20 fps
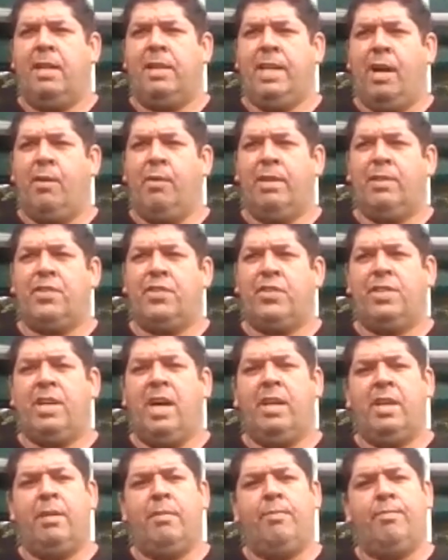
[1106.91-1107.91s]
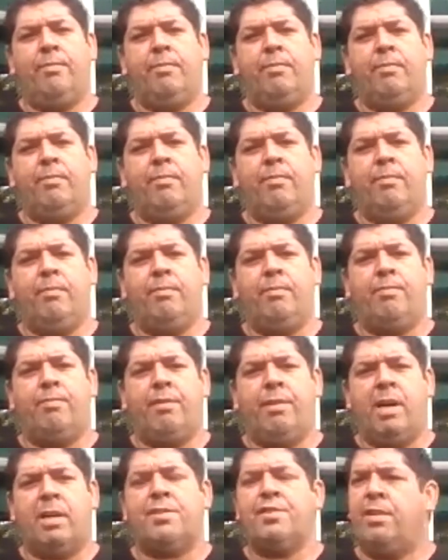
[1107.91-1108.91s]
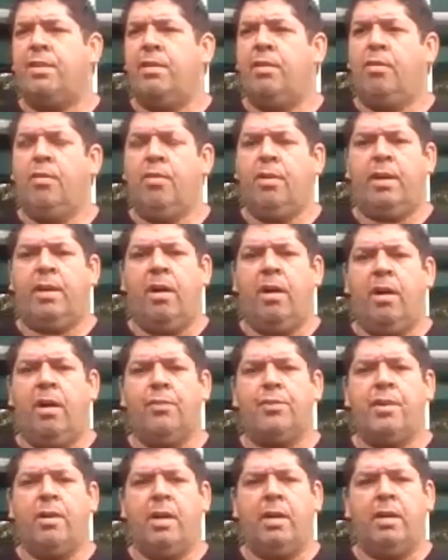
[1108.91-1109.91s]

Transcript: go and study production horticulture,